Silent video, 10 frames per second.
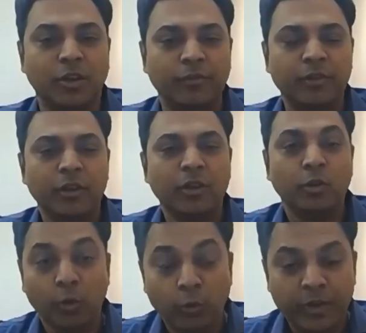of
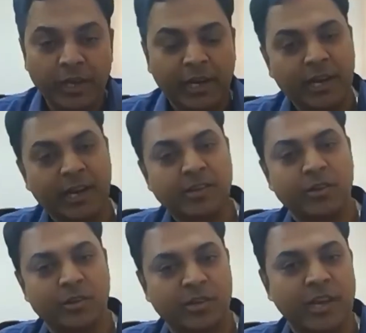who we are as
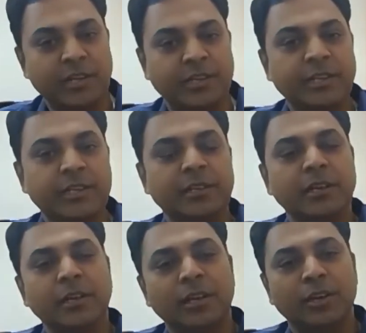a
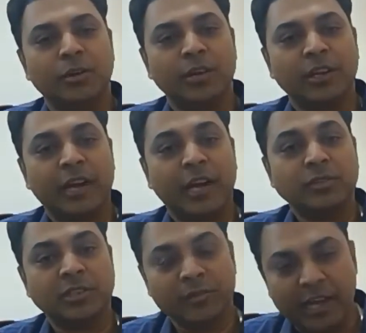society, the kind
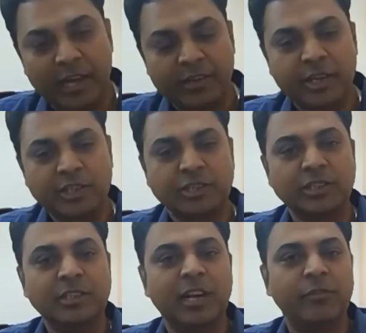of
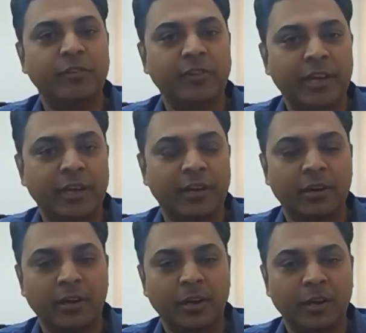civilization that we
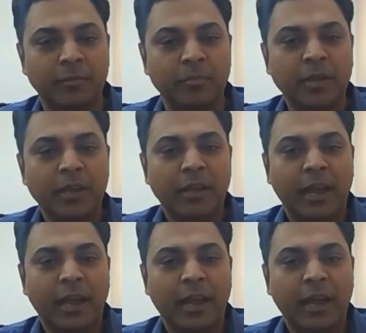were,